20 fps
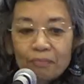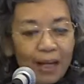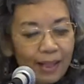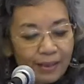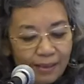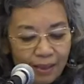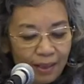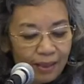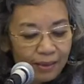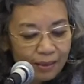
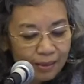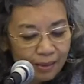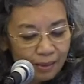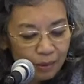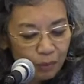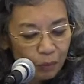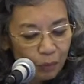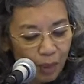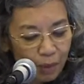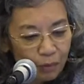baskets
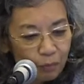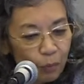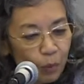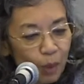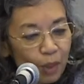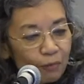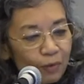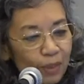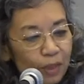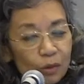and
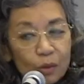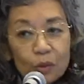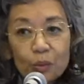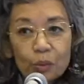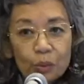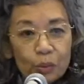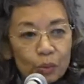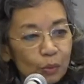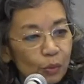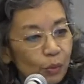weaving
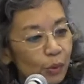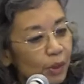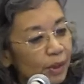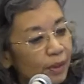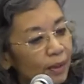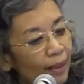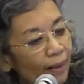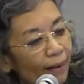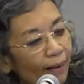tools.